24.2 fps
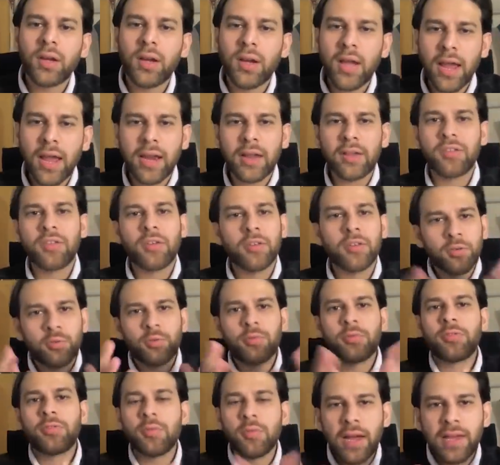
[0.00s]
Correct. So, so,
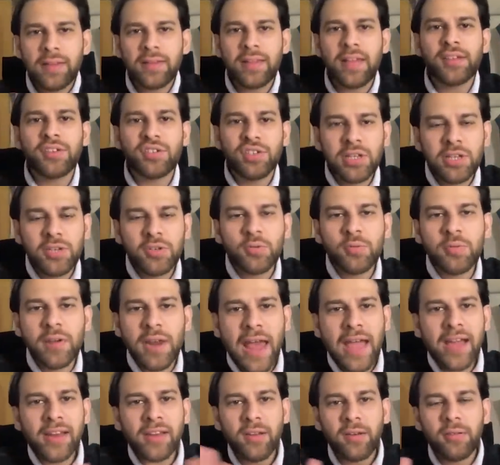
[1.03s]
to, to essentially to
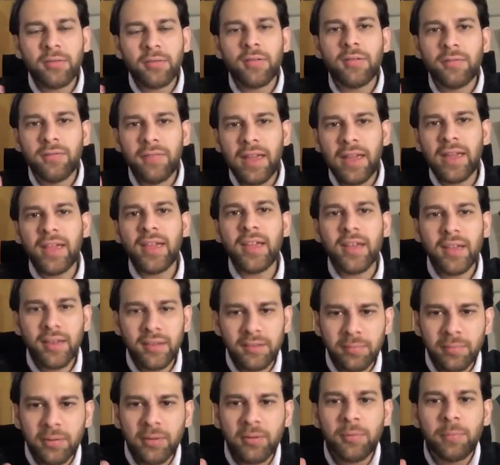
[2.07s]
crack down on fake
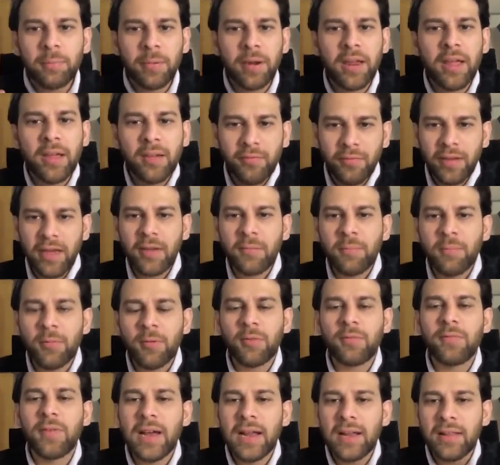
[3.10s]
engagement or fake fake
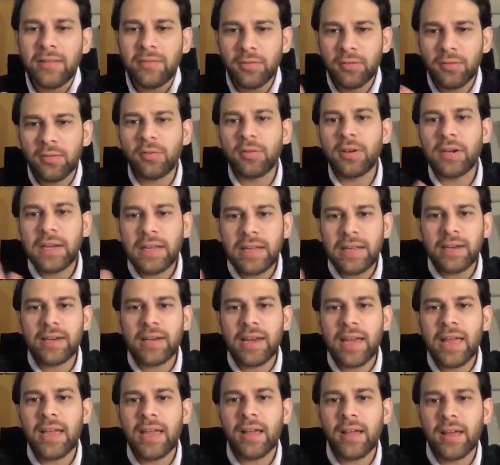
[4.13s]
profiles, you don't need
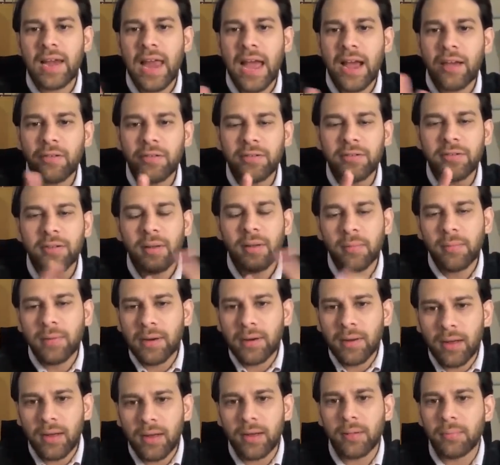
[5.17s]
like language
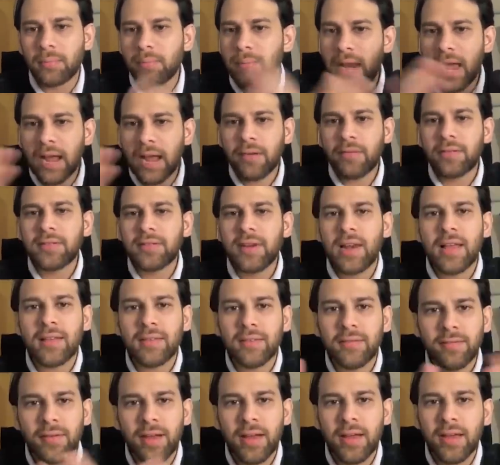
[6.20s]
uh, uh, language
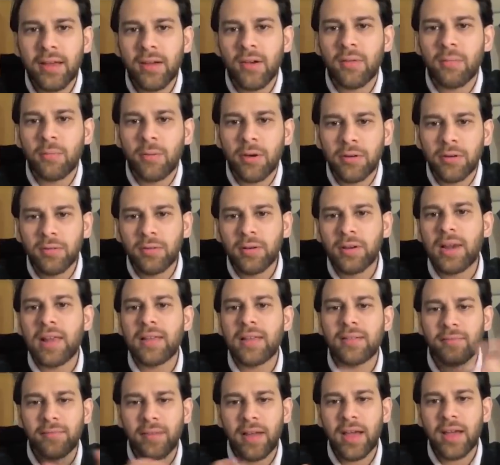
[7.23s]
classifier or module
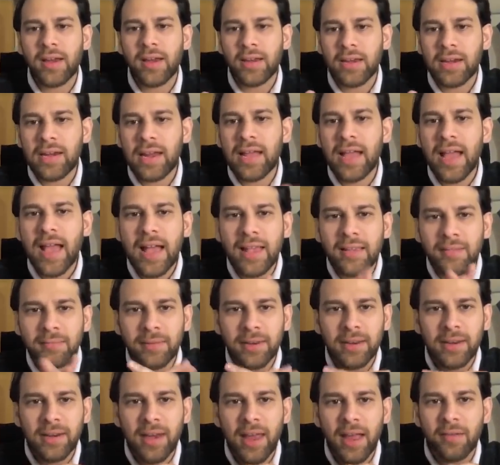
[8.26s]
classifier in like as
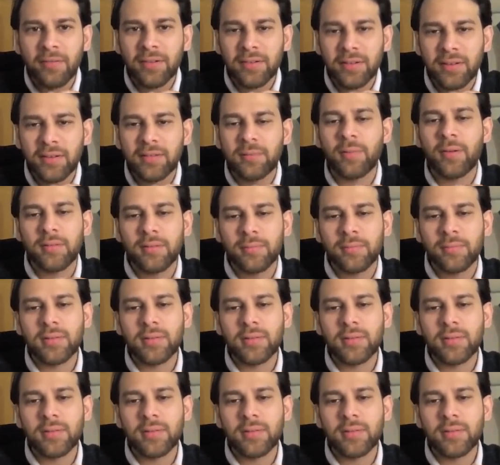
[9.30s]
many languages as possible.